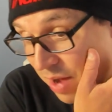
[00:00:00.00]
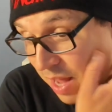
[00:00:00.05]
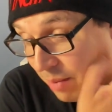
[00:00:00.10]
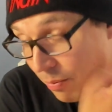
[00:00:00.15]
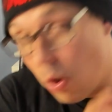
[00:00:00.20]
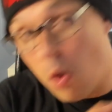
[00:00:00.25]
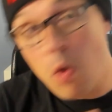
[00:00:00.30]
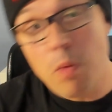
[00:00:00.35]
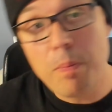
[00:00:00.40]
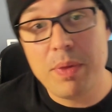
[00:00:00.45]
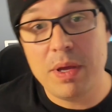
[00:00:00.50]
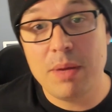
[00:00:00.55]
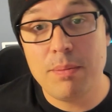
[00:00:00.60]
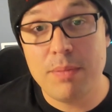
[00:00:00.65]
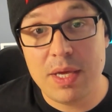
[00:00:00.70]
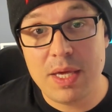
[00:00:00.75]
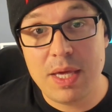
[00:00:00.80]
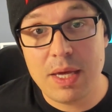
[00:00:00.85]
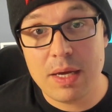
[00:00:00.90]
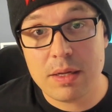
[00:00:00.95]
I'm hoping
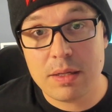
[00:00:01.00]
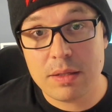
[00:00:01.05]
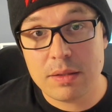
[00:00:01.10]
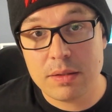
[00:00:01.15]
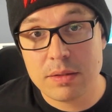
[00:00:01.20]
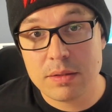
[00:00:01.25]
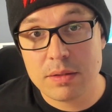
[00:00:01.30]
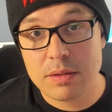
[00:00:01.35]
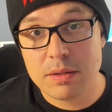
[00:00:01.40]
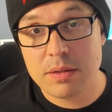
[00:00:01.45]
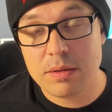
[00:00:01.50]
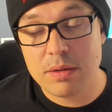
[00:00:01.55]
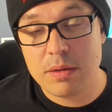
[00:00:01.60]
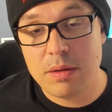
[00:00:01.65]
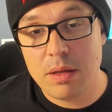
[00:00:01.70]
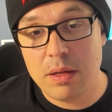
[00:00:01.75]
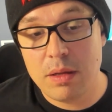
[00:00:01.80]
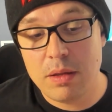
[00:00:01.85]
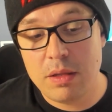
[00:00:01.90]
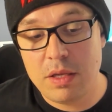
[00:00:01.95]
Miguel
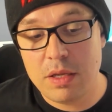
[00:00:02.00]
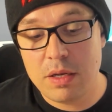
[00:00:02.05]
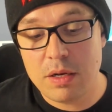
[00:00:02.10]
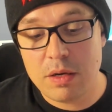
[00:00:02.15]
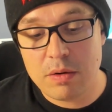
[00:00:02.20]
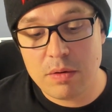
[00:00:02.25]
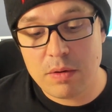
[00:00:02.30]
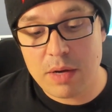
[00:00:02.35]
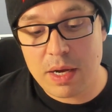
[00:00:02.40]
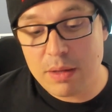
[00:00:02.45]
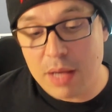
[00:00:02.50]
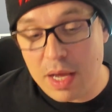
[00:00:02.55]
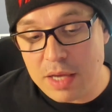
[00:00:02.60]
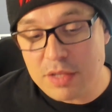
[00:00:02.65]
you know I,